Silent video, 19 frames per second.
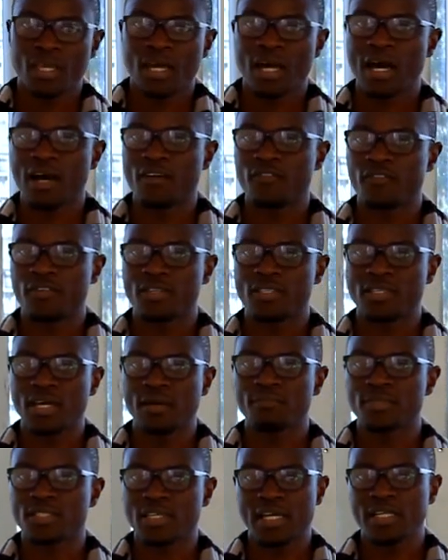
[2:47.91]
have
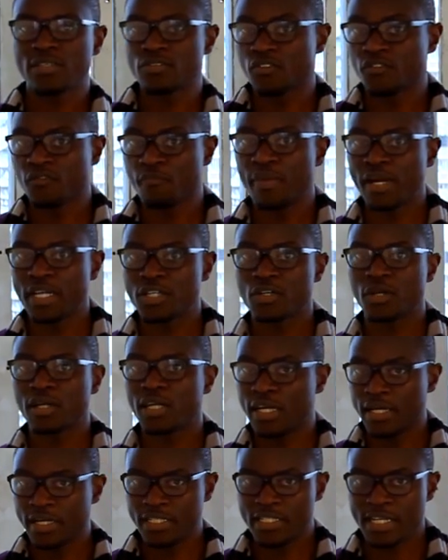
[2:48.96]
some signs of
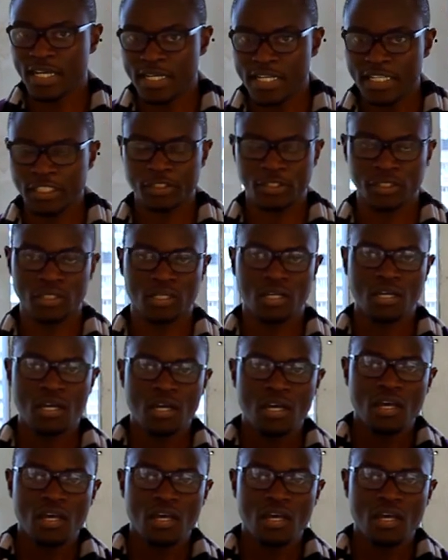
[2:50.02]
mental retardation.